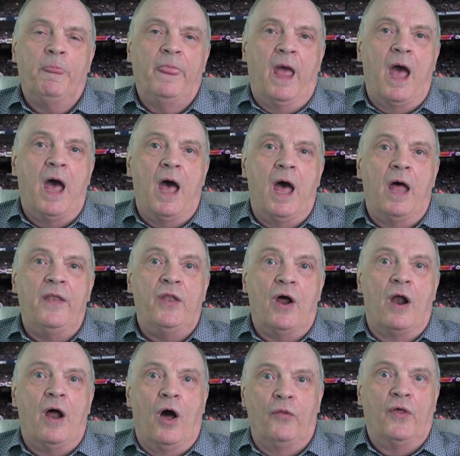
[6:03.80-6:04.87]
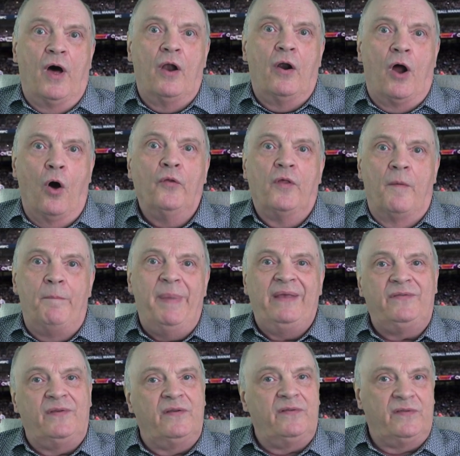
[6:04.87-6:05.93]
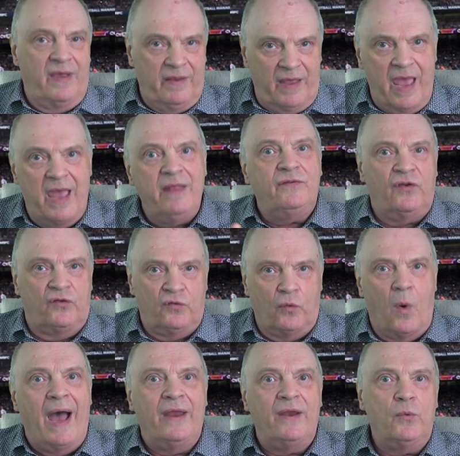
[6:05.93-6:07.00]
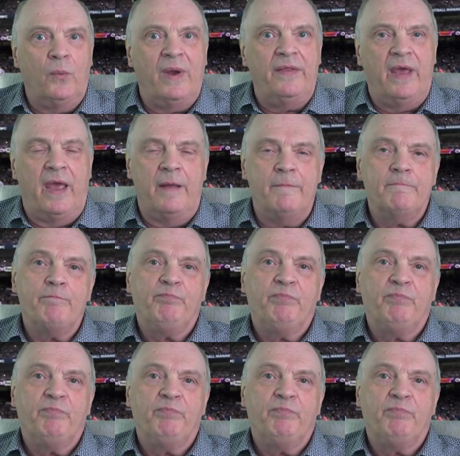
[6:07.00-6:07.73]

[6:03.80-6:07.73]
and there are other businesses intertwined with it.